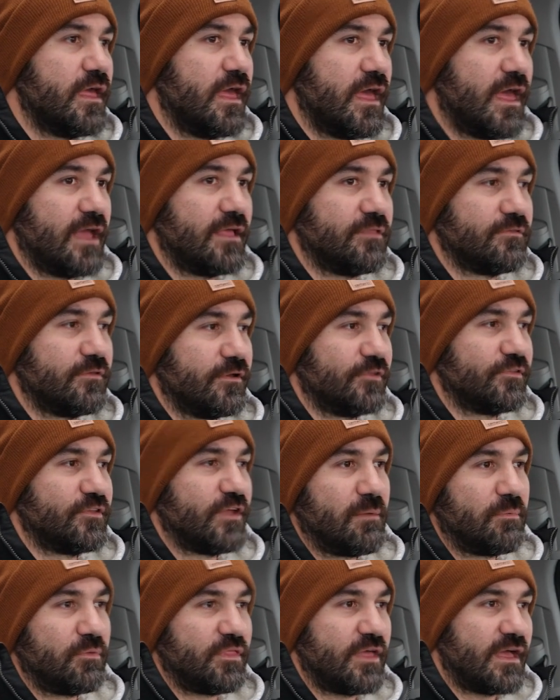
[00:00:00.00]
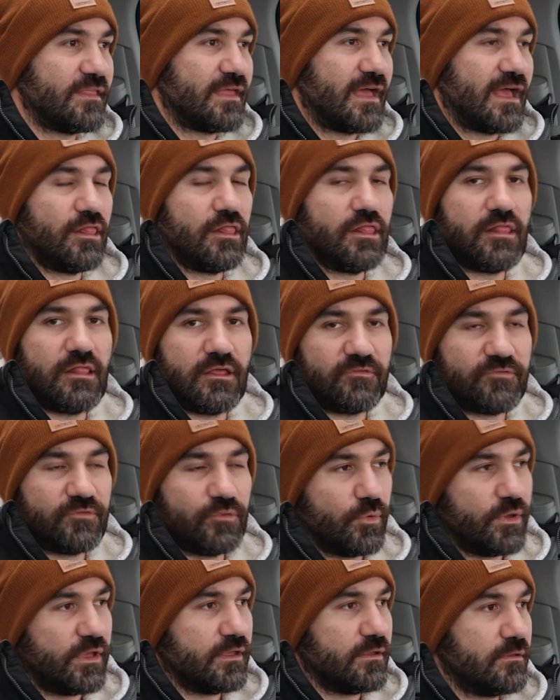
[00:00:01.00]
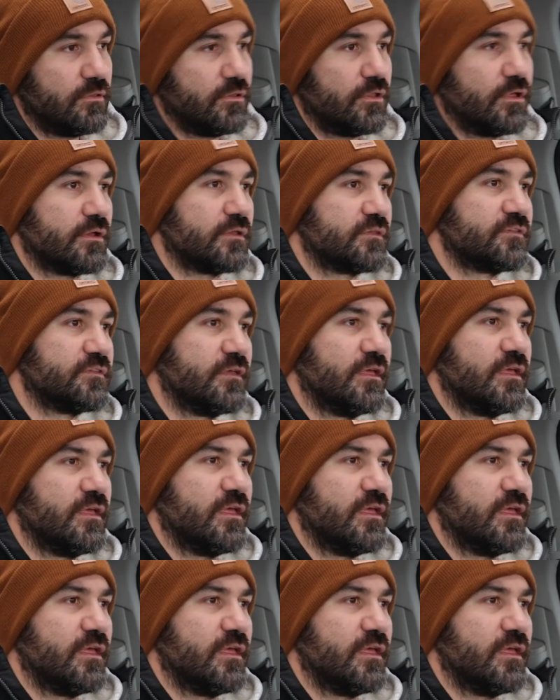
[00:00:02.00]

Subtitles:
And on top of that, I love the way it looks.